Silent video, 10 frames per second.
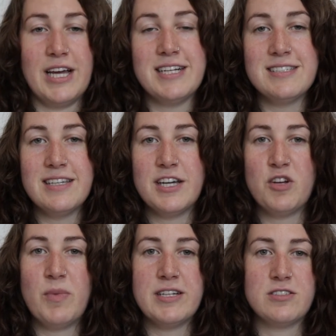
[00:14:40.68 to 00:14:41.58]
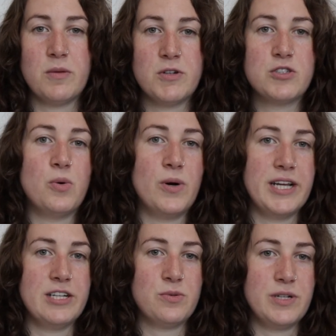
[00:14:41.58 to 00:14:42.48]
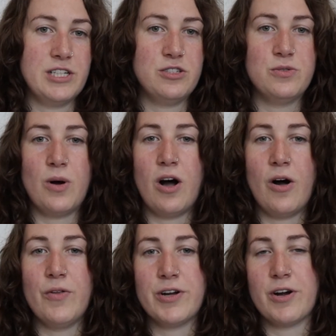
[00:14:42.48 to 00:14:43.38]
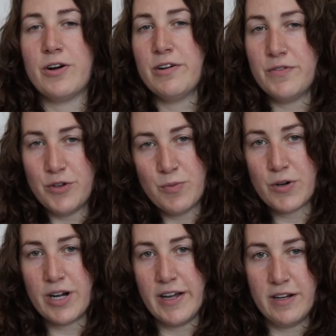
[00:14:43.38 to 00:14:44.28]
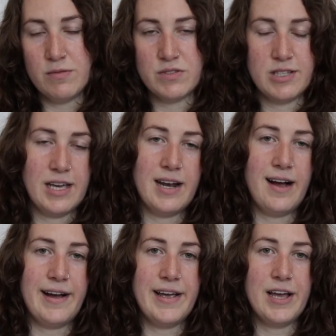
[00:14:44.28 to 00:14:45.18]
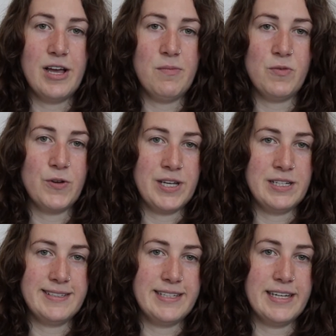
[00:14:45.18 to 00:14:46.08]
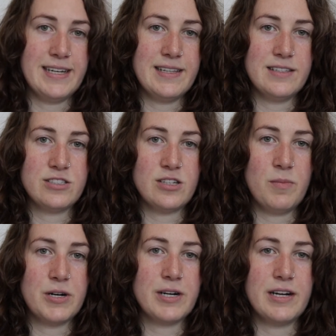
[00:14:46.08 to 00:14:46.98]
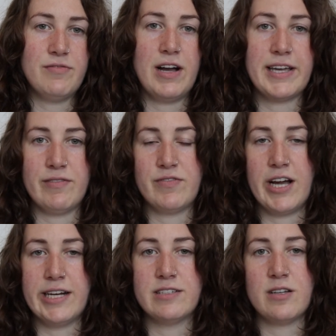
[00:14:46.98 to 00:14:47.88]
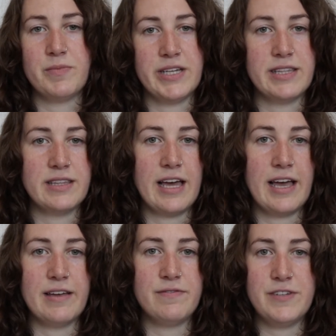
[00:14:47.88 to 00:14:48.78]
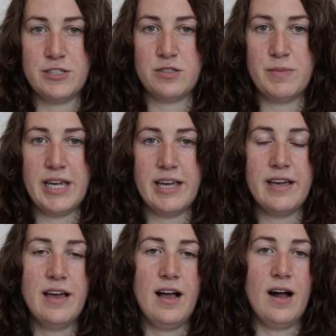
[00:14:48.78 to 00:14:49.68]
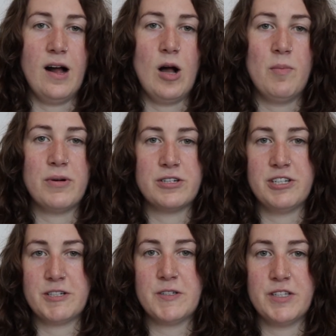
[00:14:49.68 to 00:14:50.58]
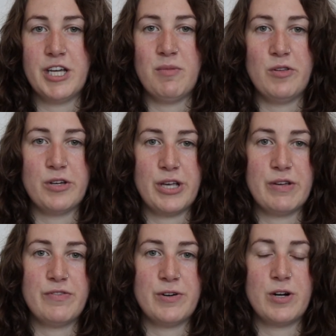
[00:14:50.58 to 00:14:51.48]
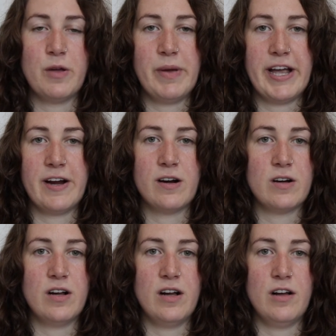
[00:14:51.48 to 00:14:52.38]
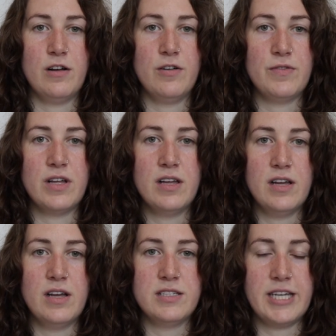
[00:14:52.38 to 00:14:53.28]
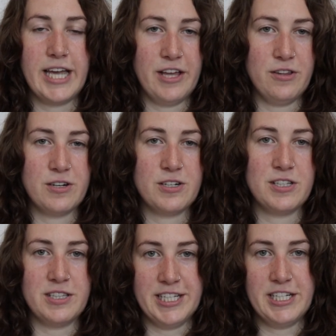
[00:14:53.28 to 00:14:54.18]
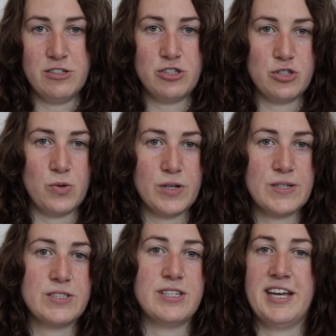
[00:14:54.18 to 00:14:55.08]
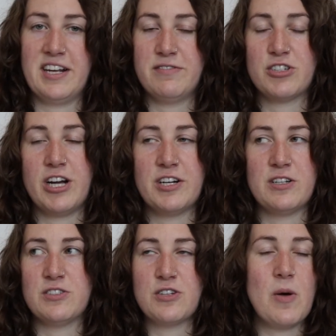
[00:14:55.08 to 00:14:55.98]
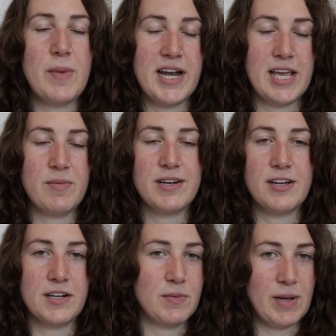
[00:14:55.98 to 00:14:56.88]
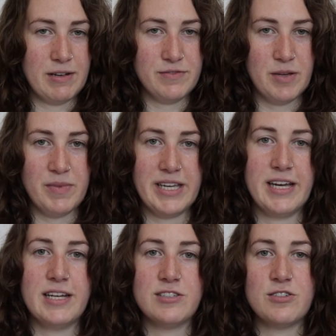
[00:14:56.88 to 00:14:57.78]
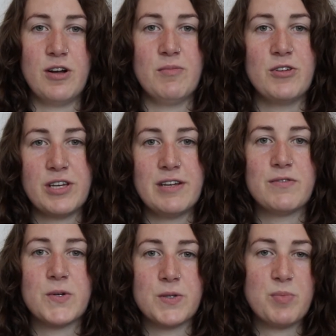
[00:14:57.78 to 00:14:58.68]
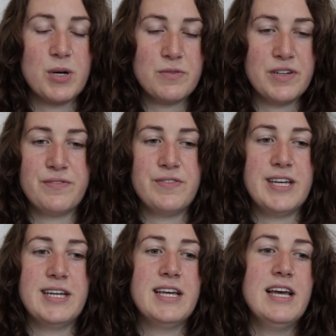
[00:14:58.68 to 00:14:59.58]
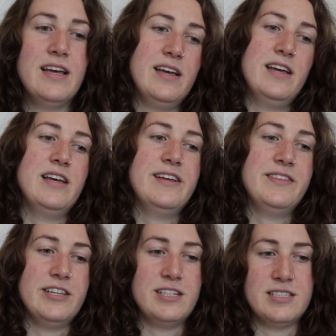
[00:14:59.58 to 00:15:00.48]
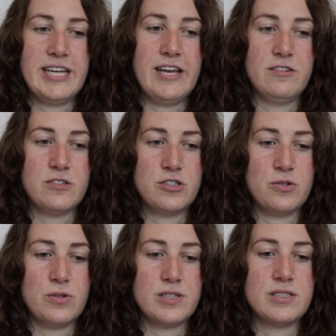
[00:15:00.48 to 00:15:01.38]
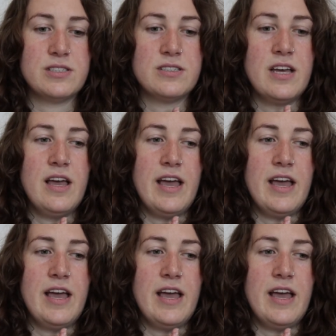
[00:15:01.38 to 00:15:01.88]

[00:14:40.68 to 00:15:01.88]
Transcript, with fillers: that is the end of my summer twenty twenty-two haul. There are a few more items that I am looking to get this summer if I can find something that fits me. Um, particularly, I'm looking for a pair of tailored linen shorts, and I've tried on so many, but none of them have fit me yet. So I'm looking for the perfect fit in linen tailored shorts,